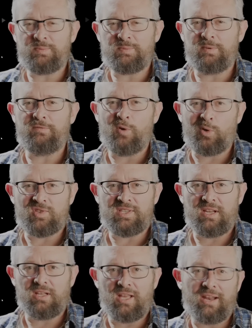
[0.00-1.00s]
been
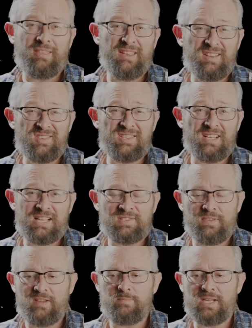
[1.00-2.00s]
focused on a lot of things in the
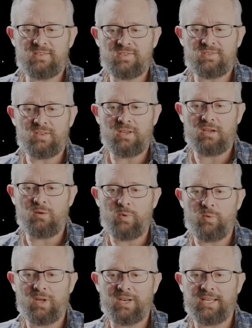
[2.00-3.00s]
last 5 months.
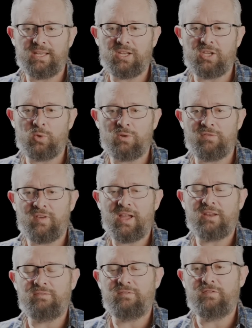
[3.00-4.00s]
We wanted to get a
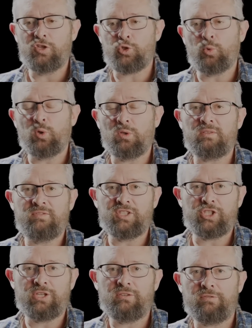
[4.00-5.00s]
unified visual
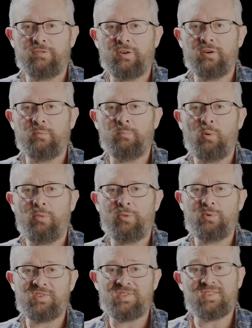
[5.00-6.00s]
vision for both
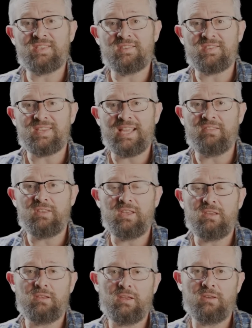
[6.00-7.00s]
the Resistance and
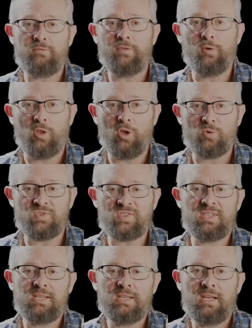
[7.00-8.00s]
the Infernal
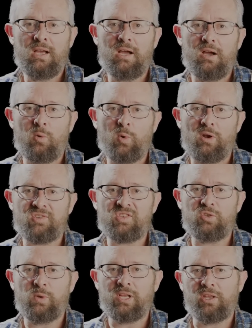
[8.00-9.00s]
host. We're
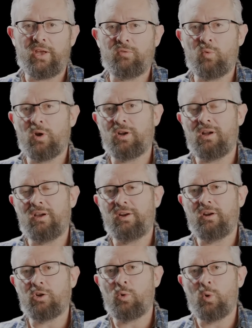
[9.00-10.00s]
also doing a lot of work on
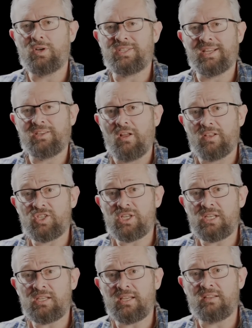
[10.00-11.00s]
our core
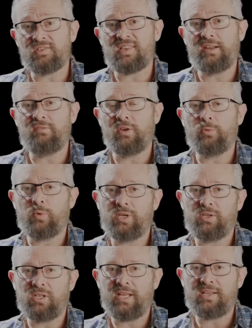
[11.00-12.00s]
technology inside of
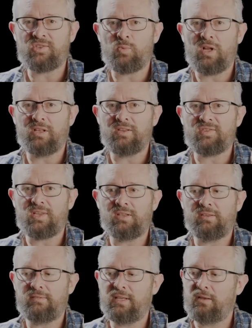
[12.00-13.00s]
Unreal, as well as
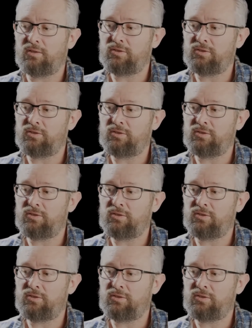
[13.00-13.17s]
a